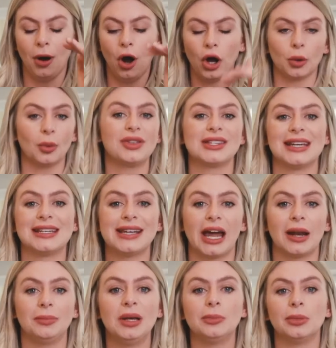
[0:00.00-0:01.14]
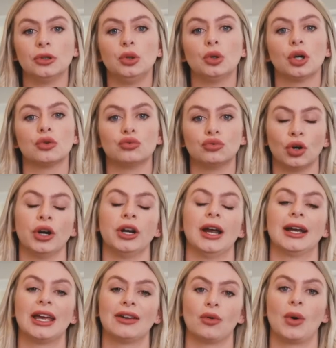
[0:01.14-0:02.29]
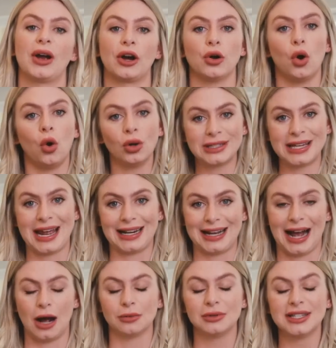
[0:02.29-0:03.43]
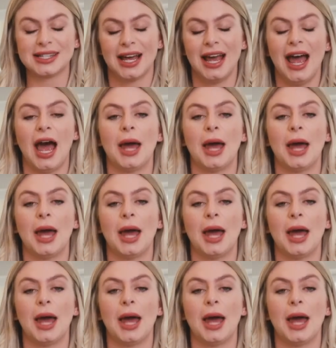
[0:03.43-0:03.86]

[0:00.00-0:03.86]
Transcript: partner with, say, 10 people, you could run a giveaway on all 10 accounts